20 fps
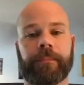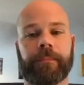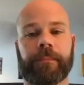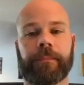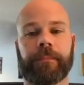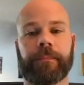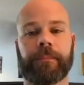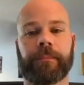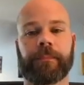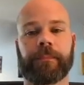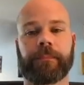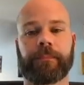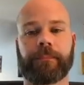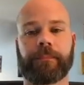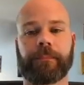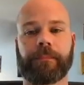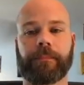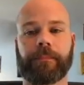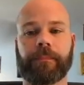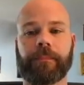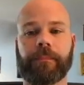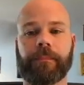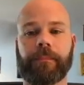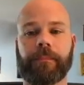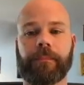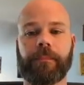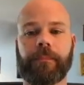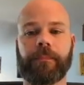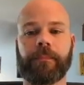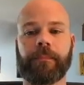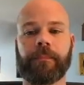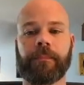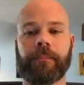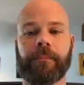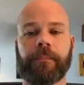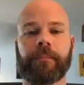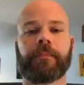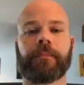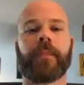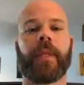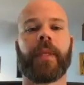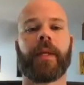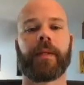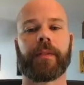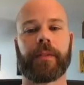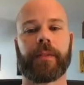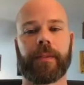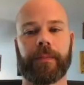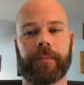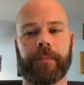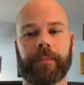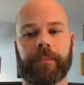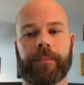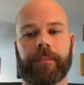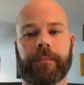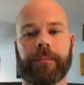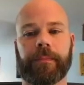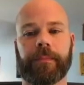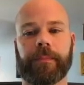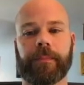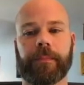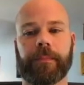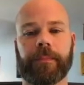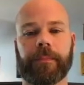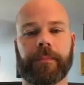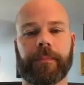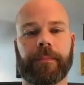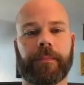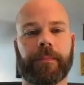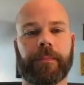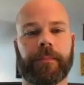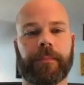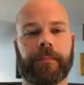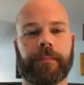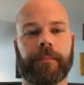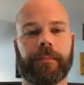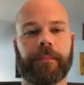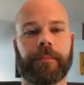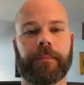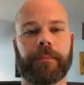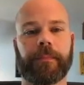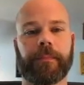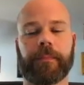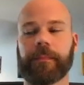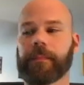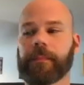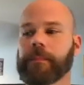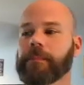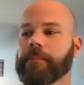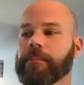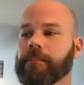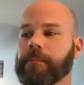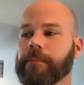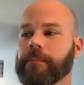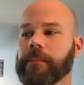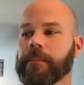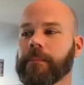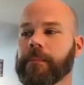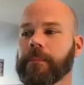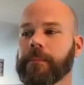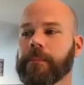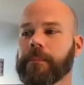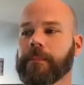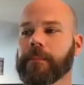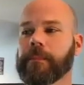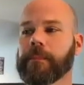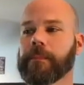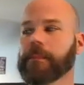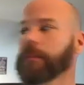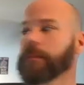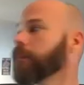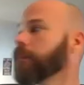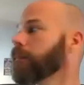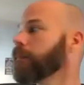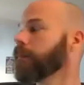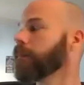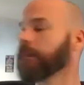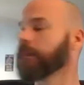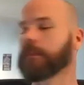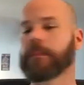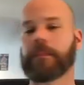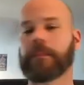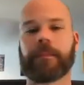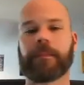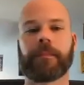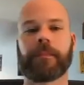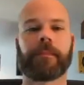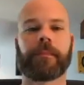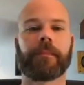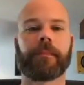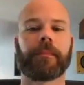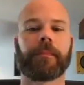[no speech]